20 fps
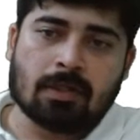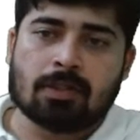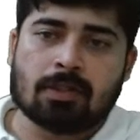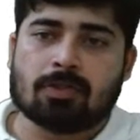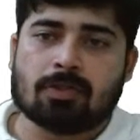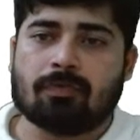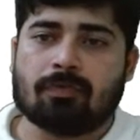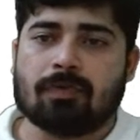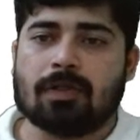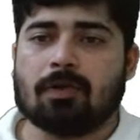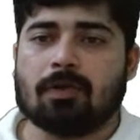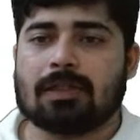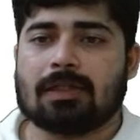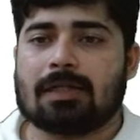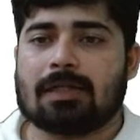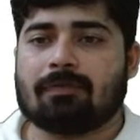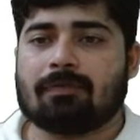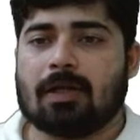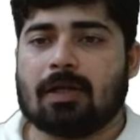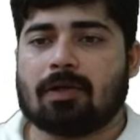So we know
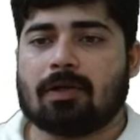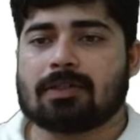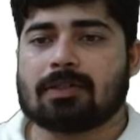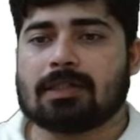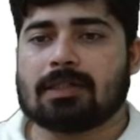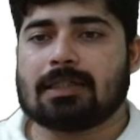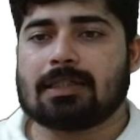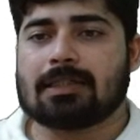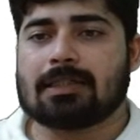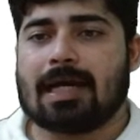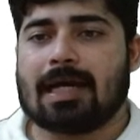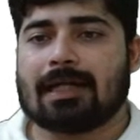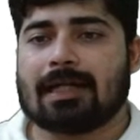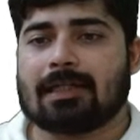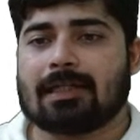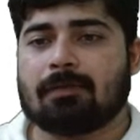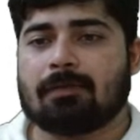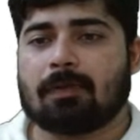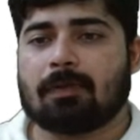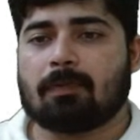that velocity is
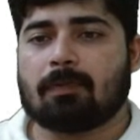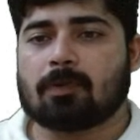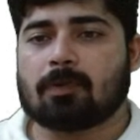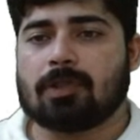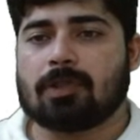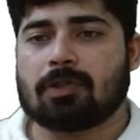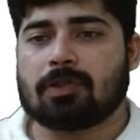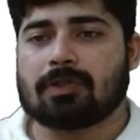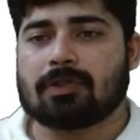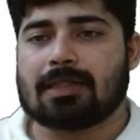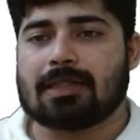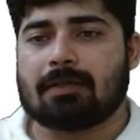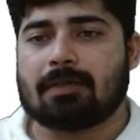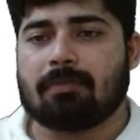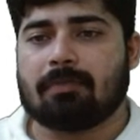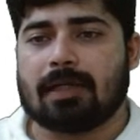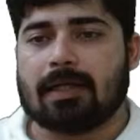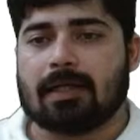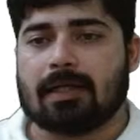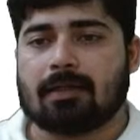directly proportional to z
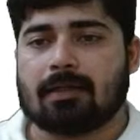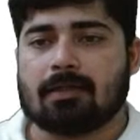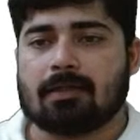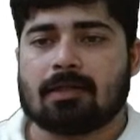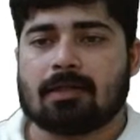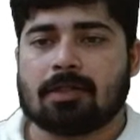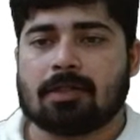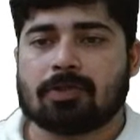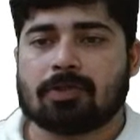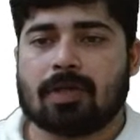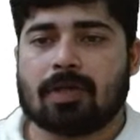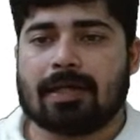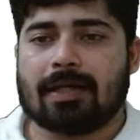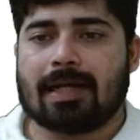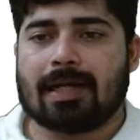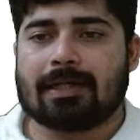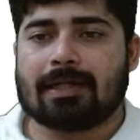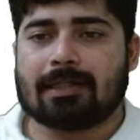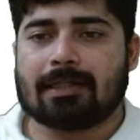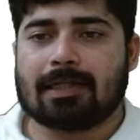by n. So I
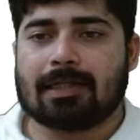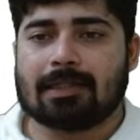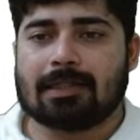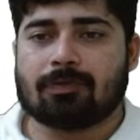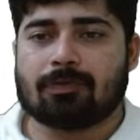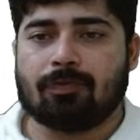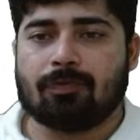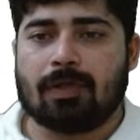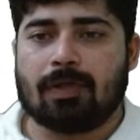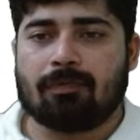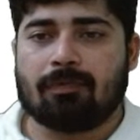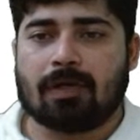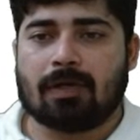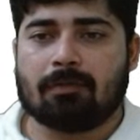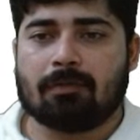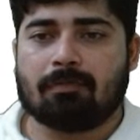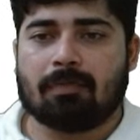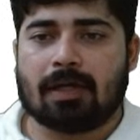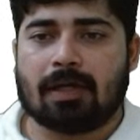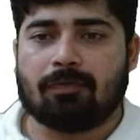write it as
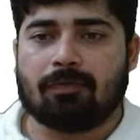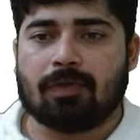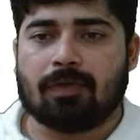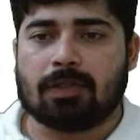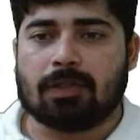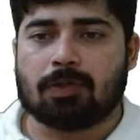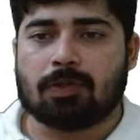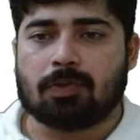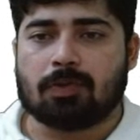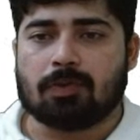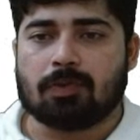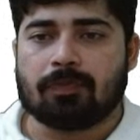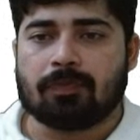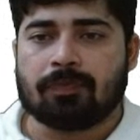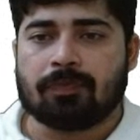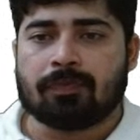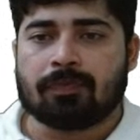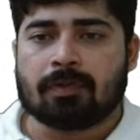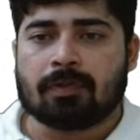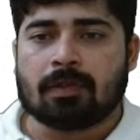v1 by v2
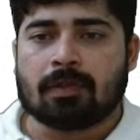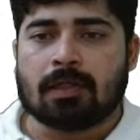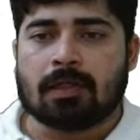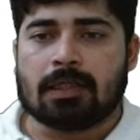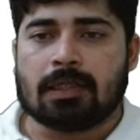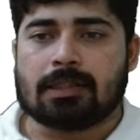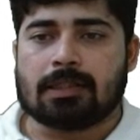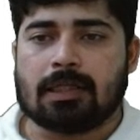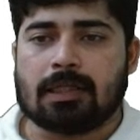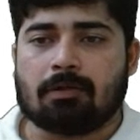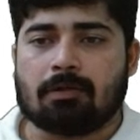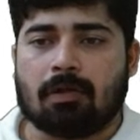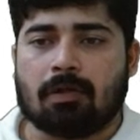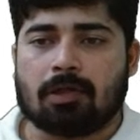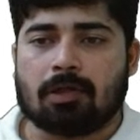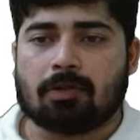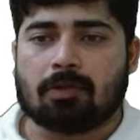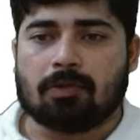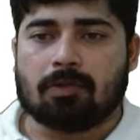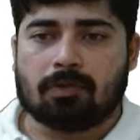is
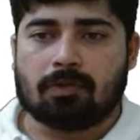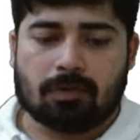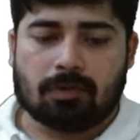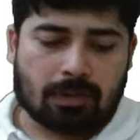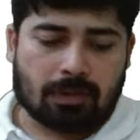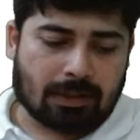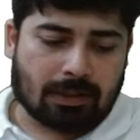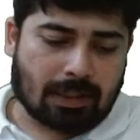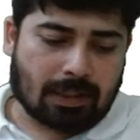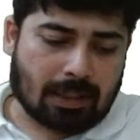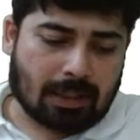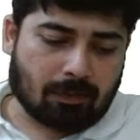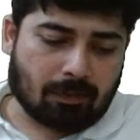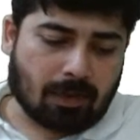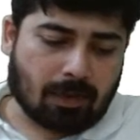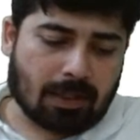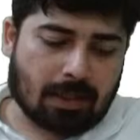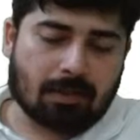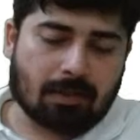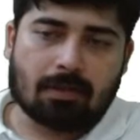equal to
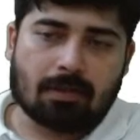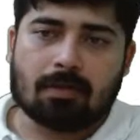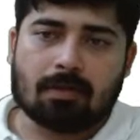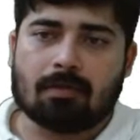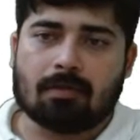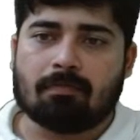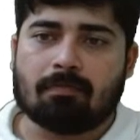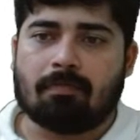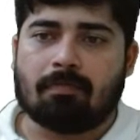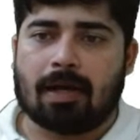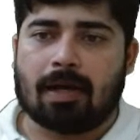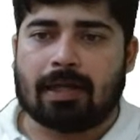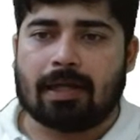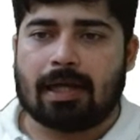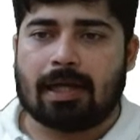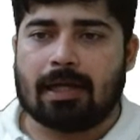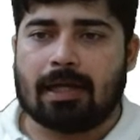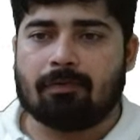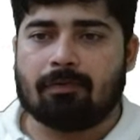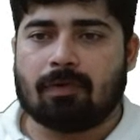z1 by
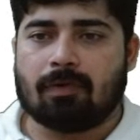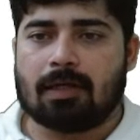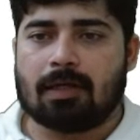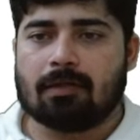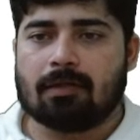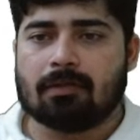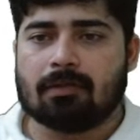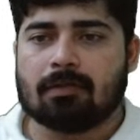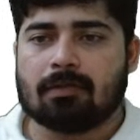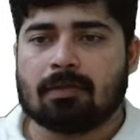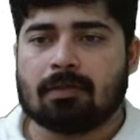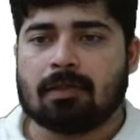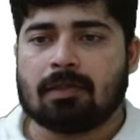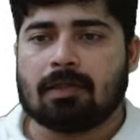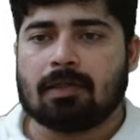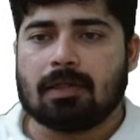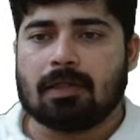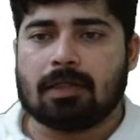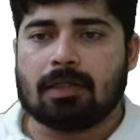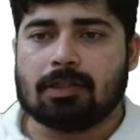n1
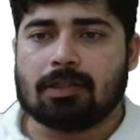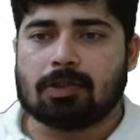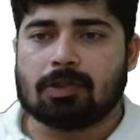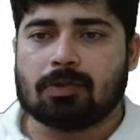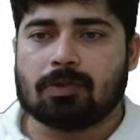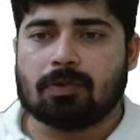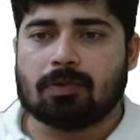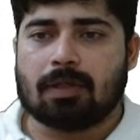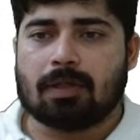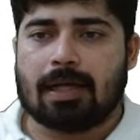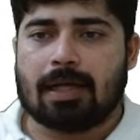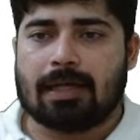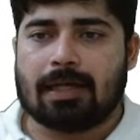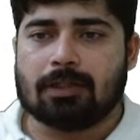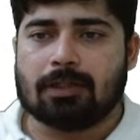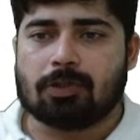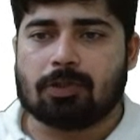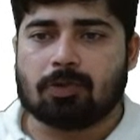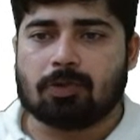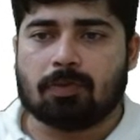into
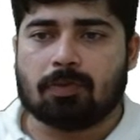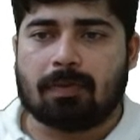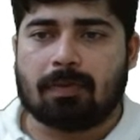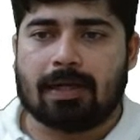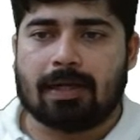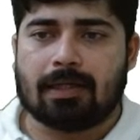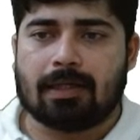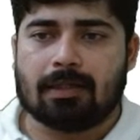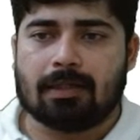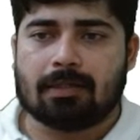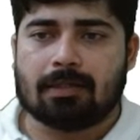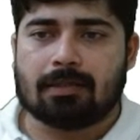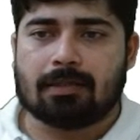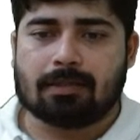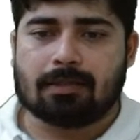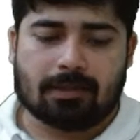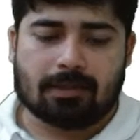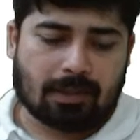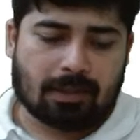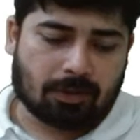n2 by
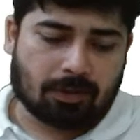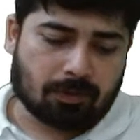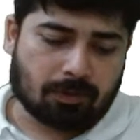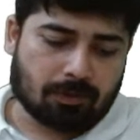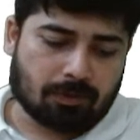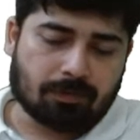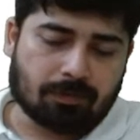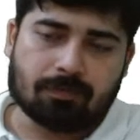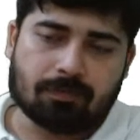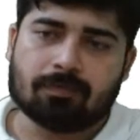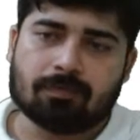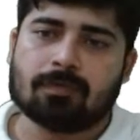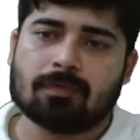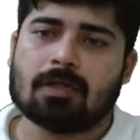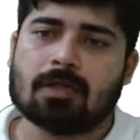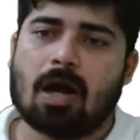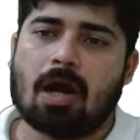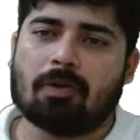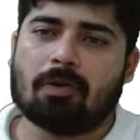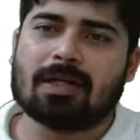z2.
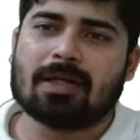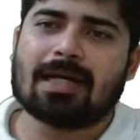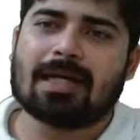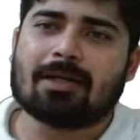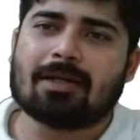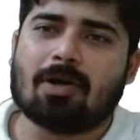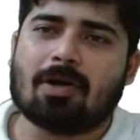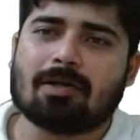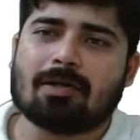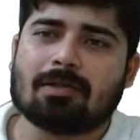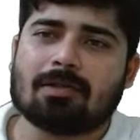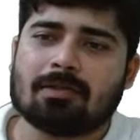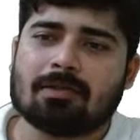How did I got?